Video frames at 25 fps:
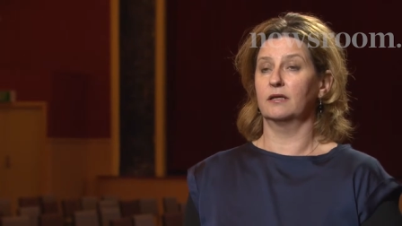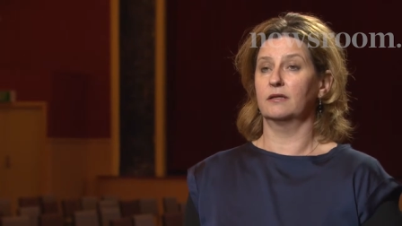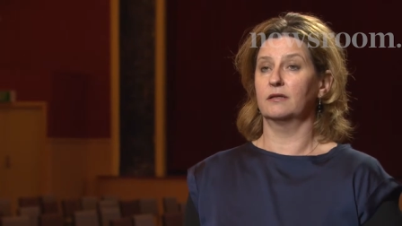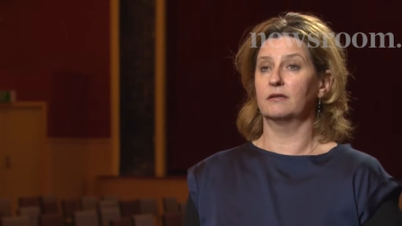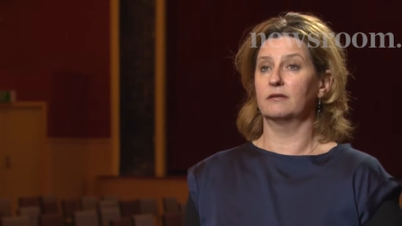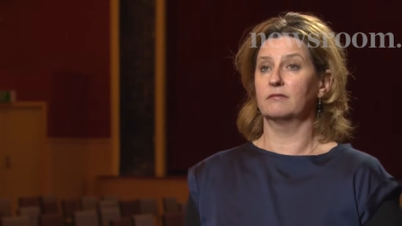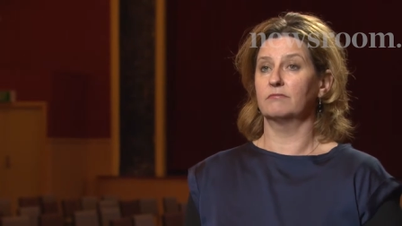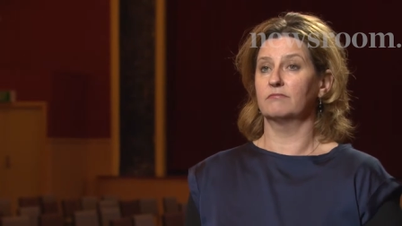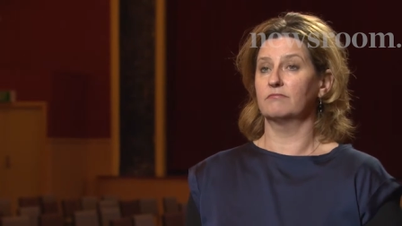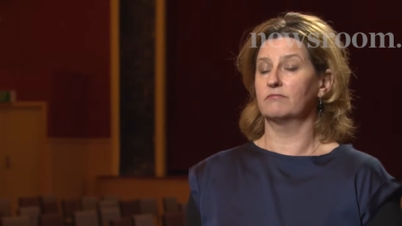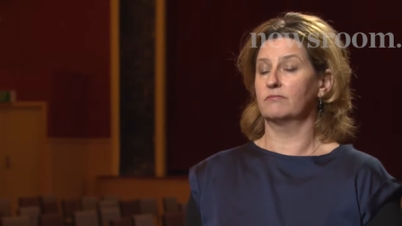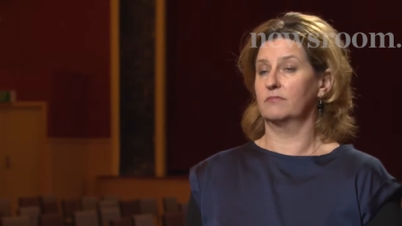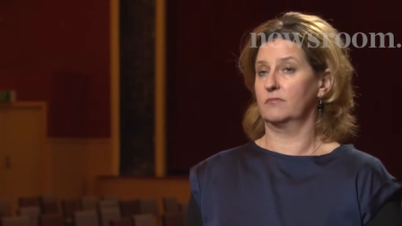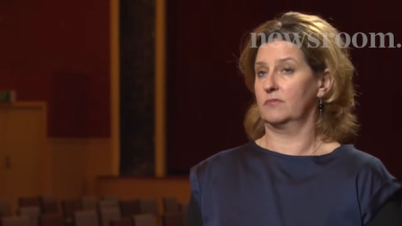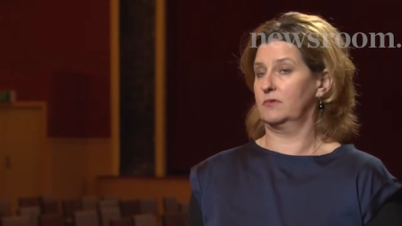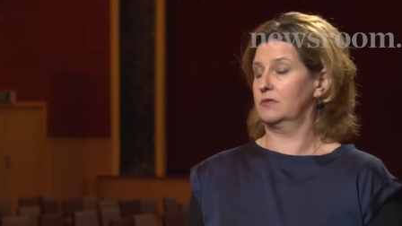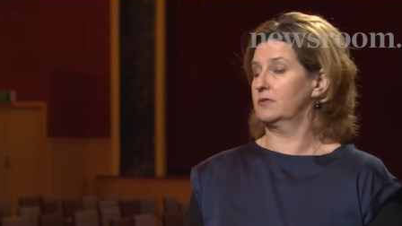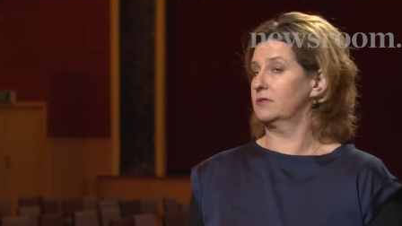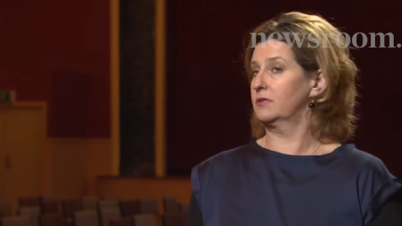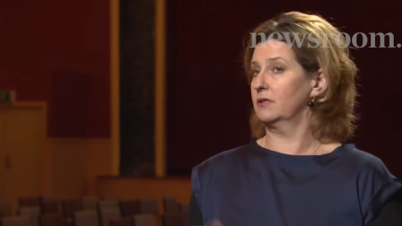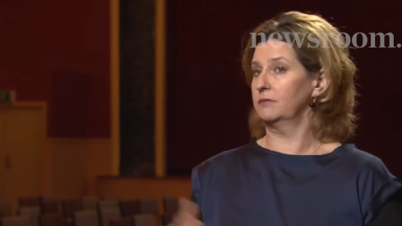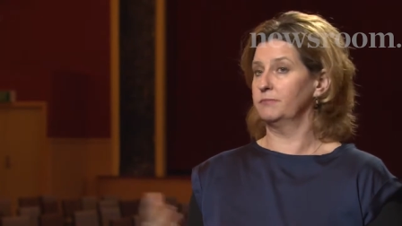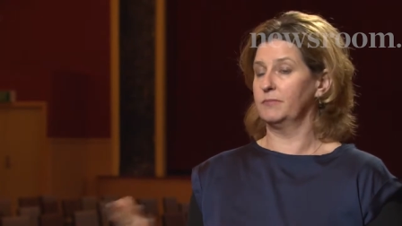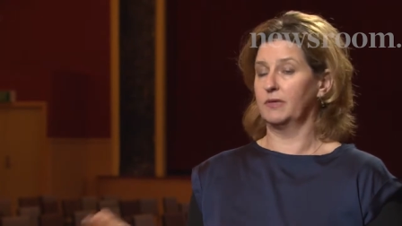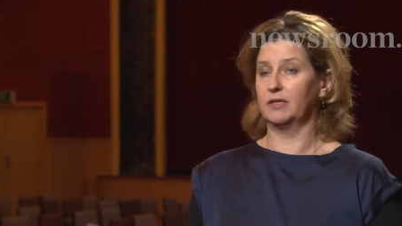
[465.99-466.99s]
in
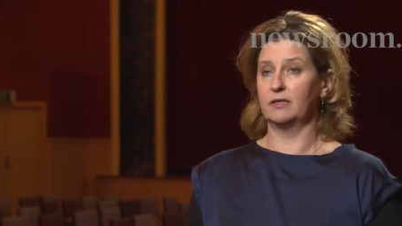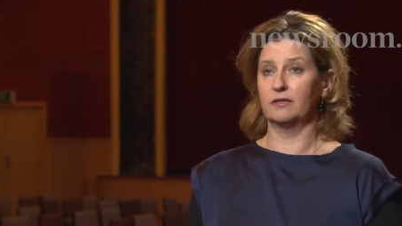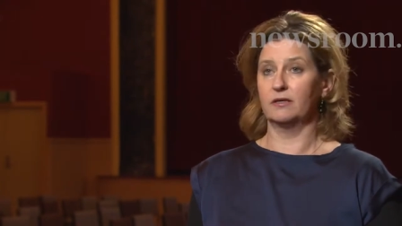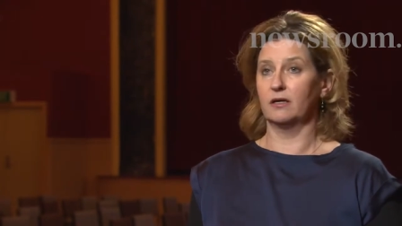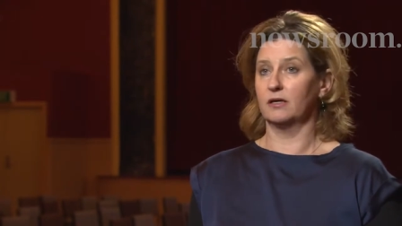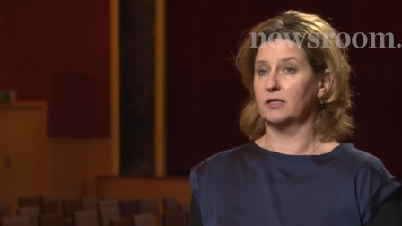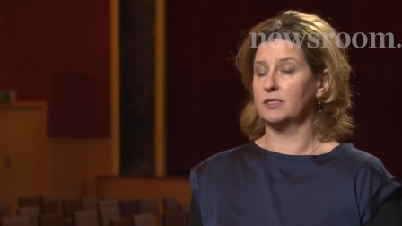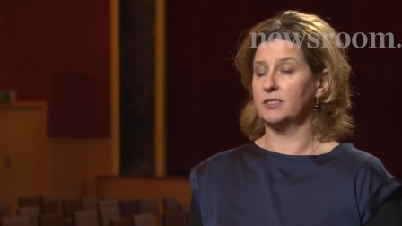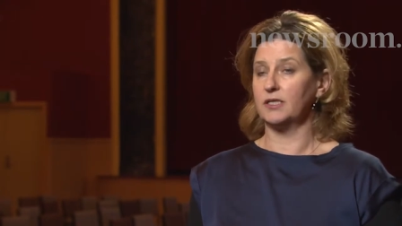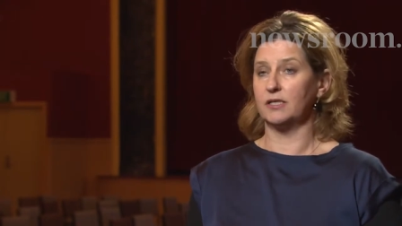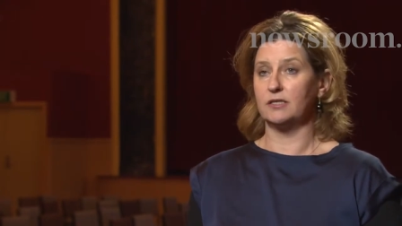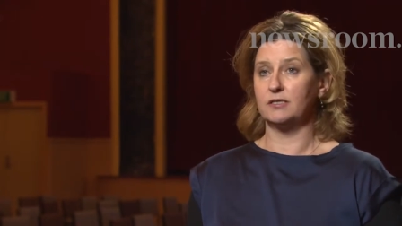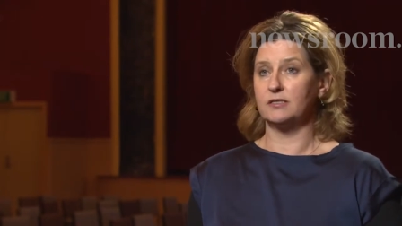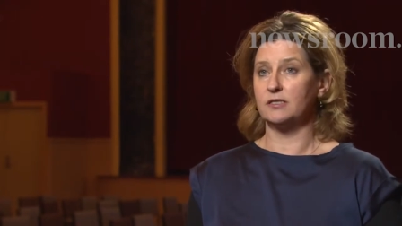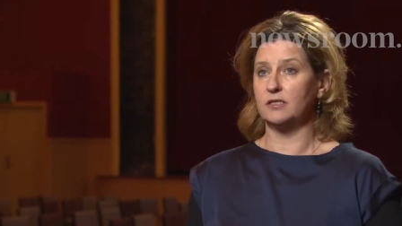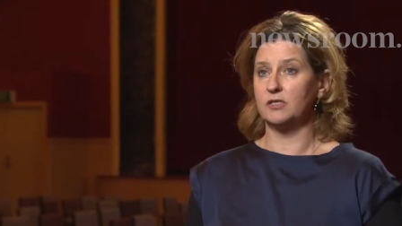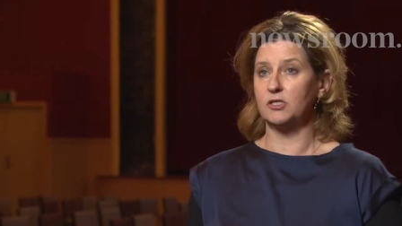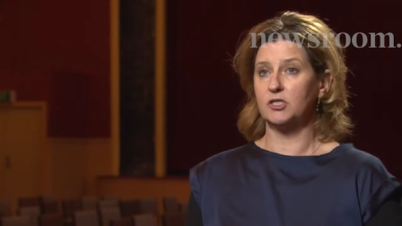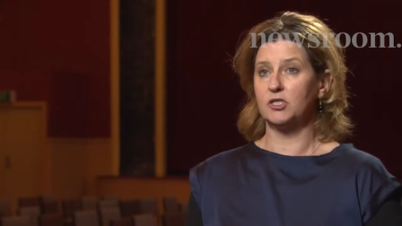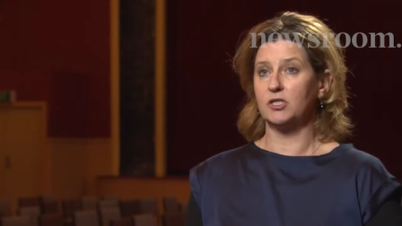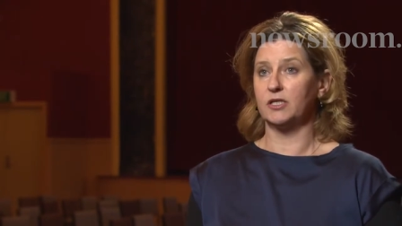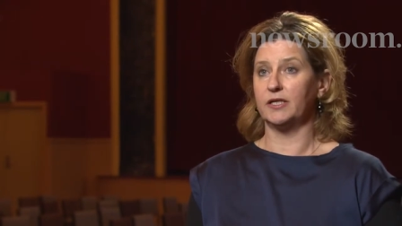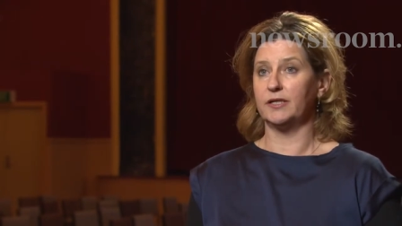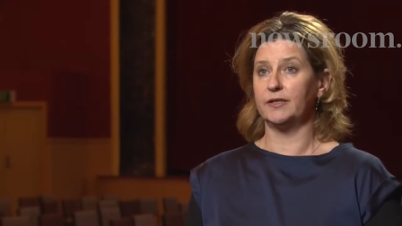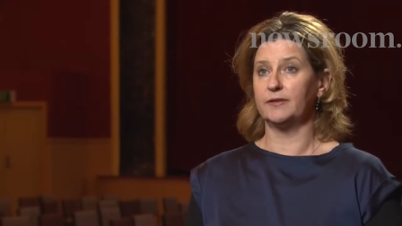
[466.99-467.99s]
the mid 19th
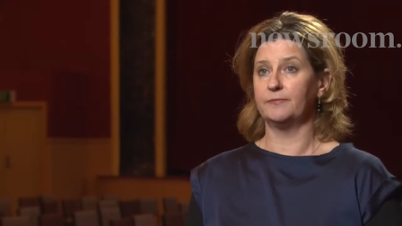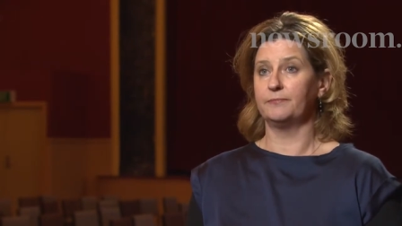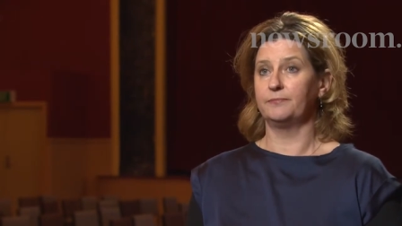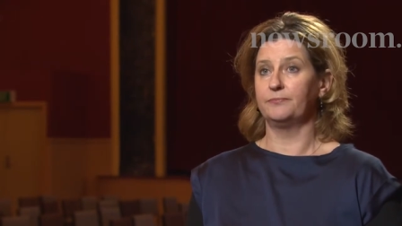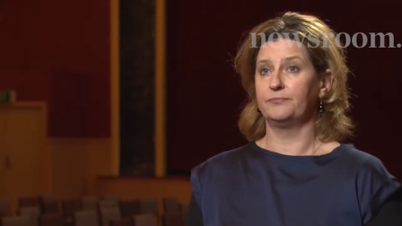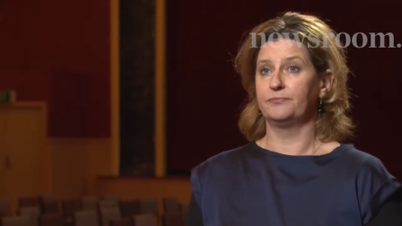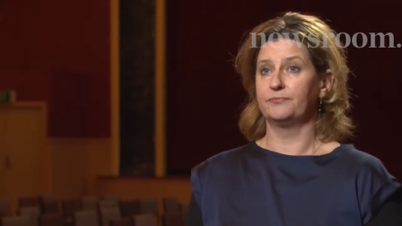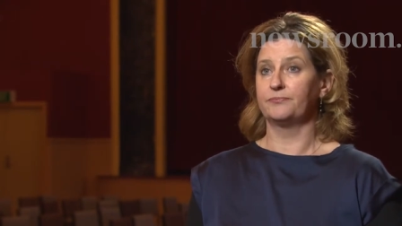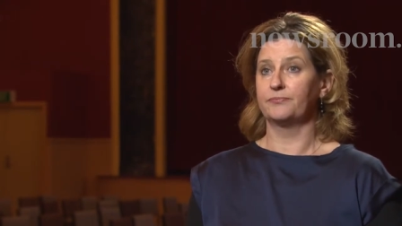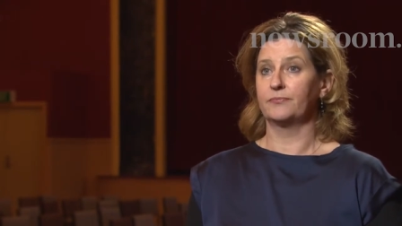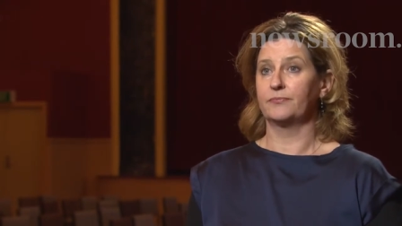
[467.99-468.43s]
century.